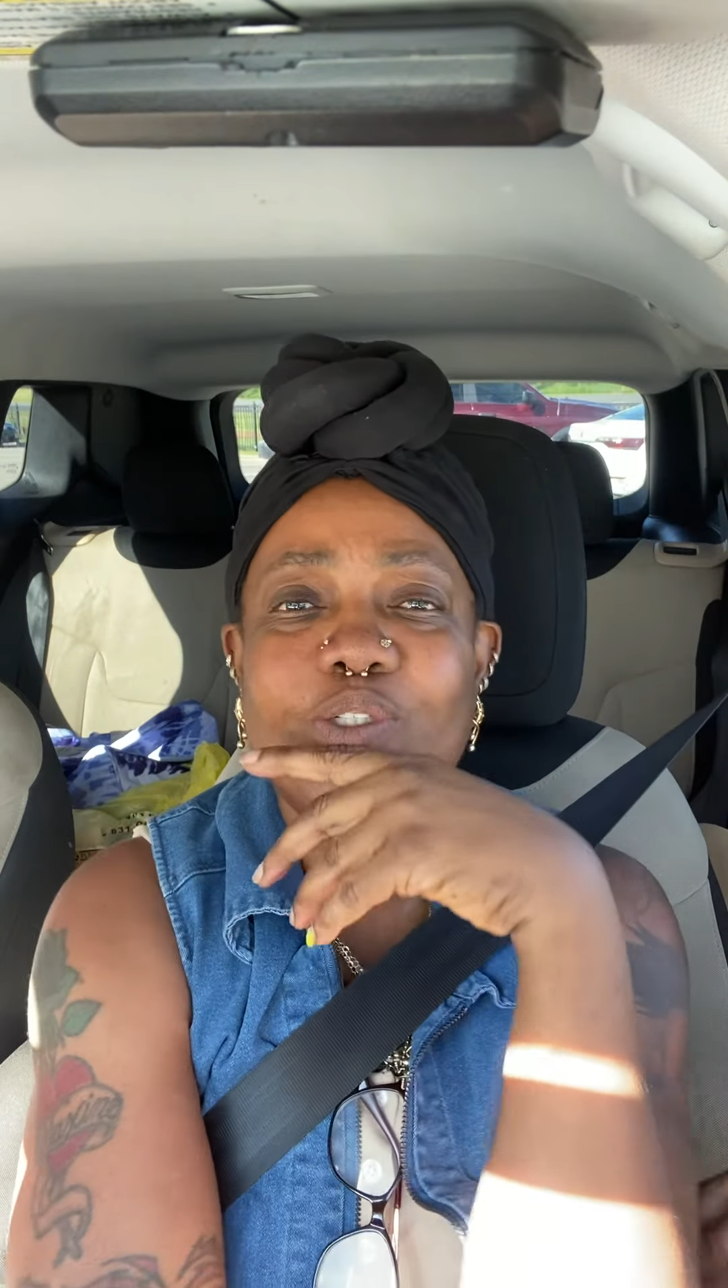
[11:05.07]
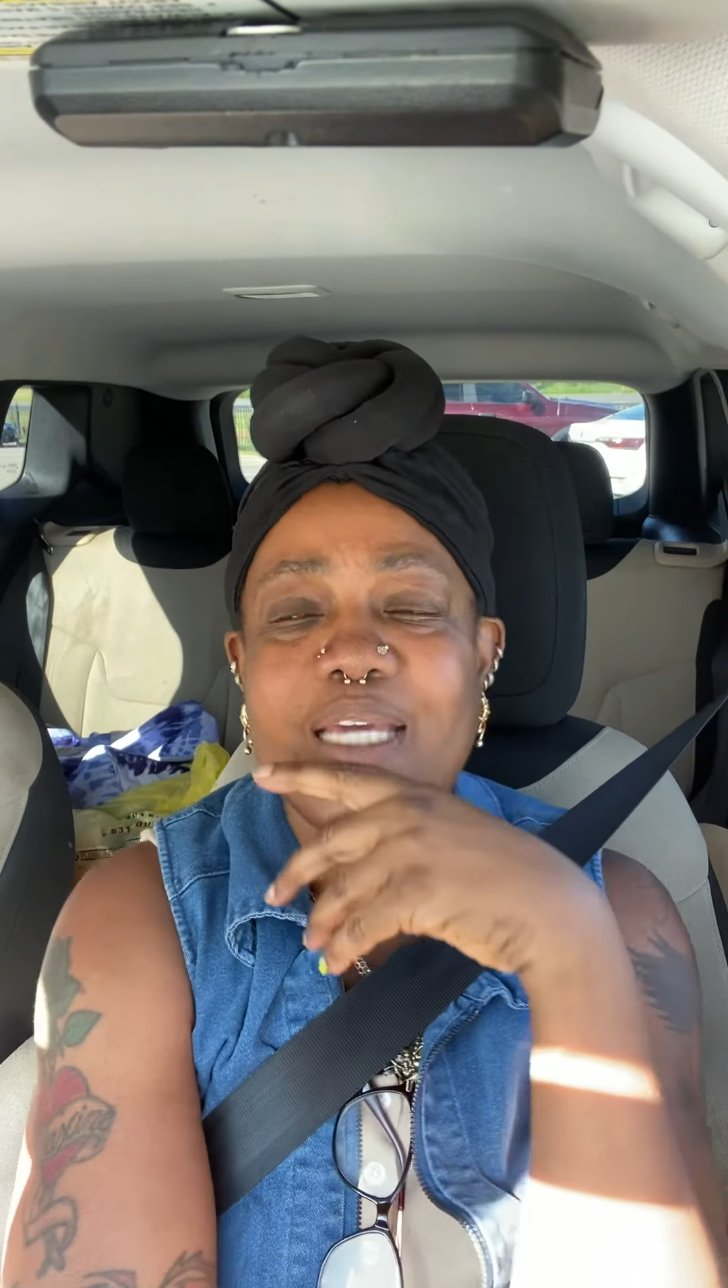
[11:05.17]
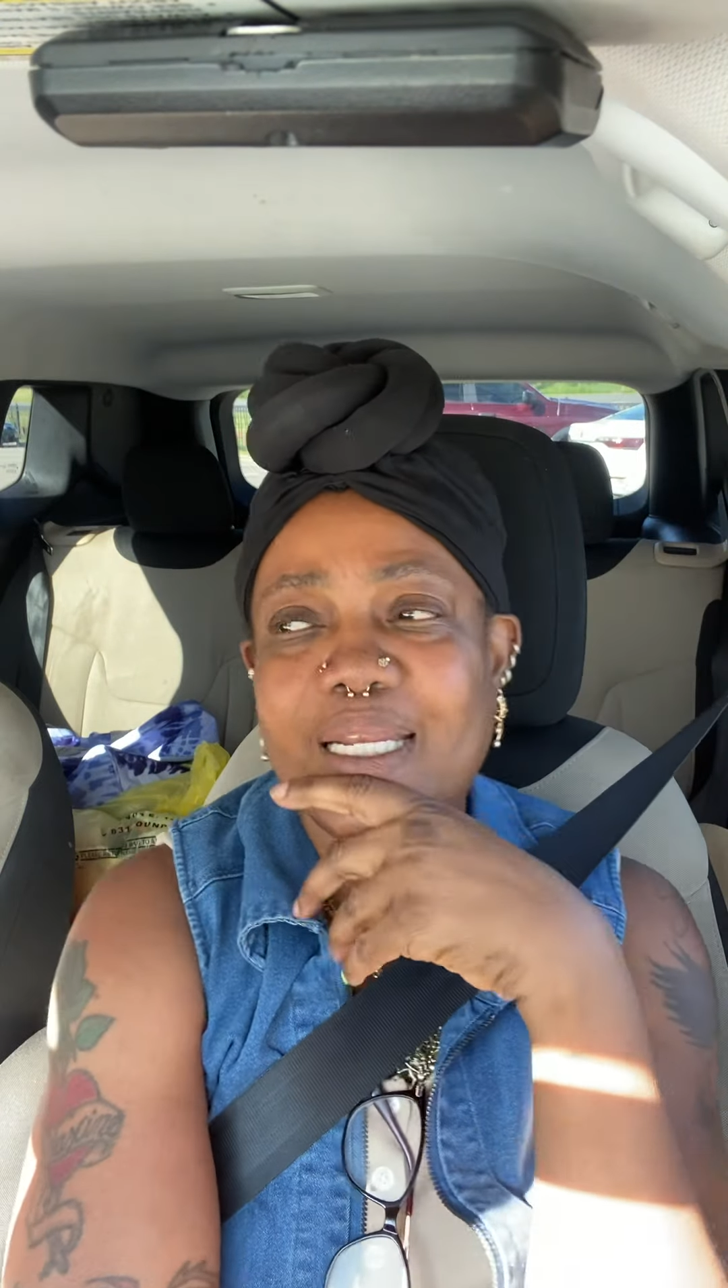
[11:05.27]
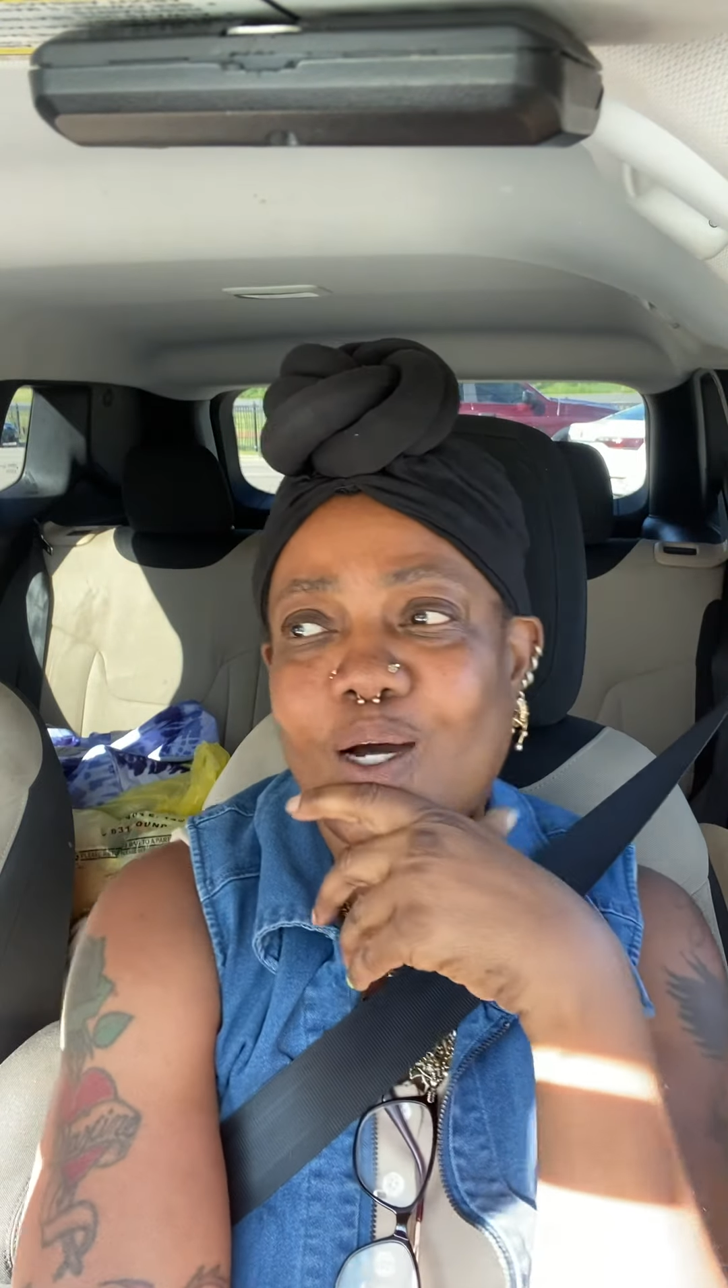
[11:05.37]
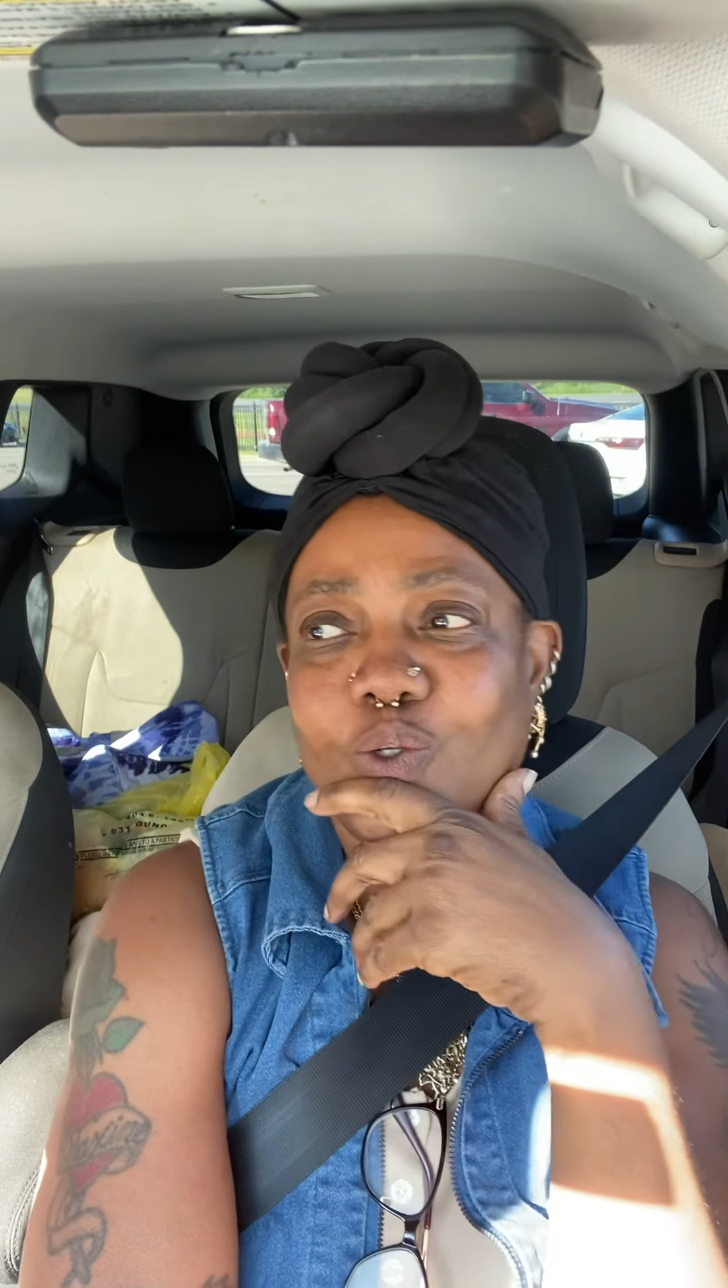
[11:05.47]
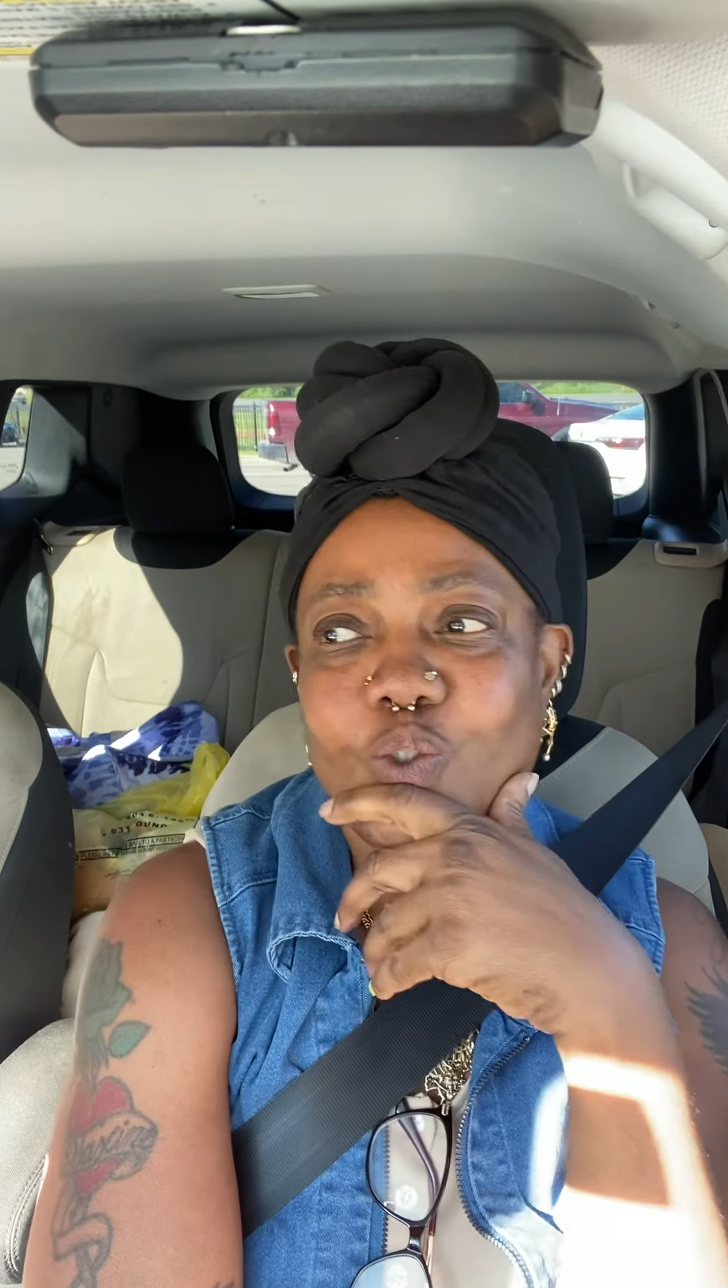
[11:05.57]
ten or you know,